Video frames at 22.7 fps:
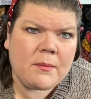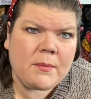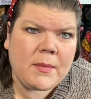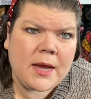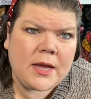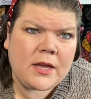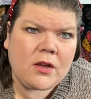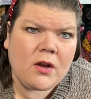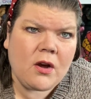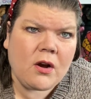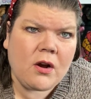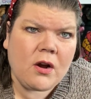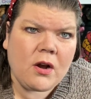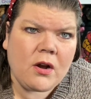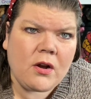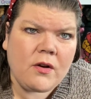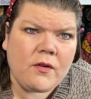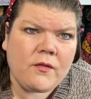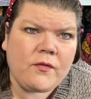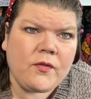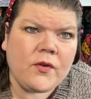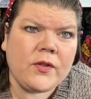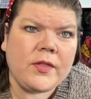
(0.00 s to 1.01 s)
my
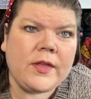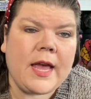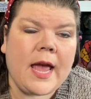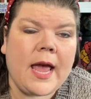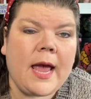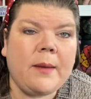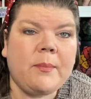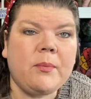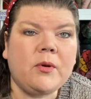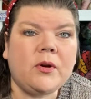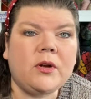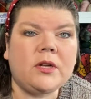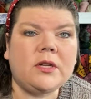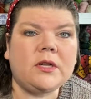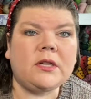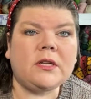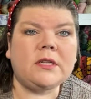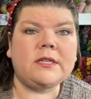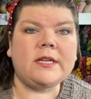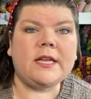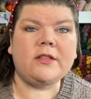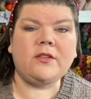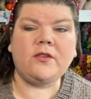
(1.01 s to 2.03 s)
yarn for the
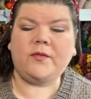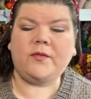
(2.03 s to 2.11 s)
April Desert